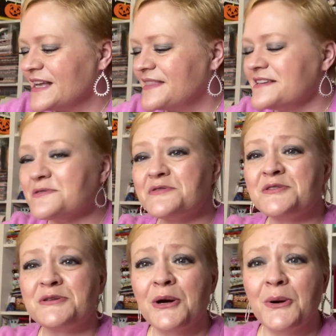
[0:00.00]
These are
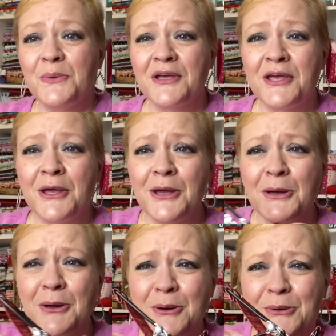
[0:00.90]
so
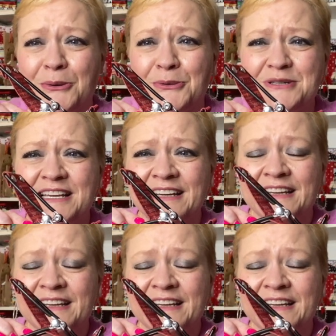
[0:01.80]
cute.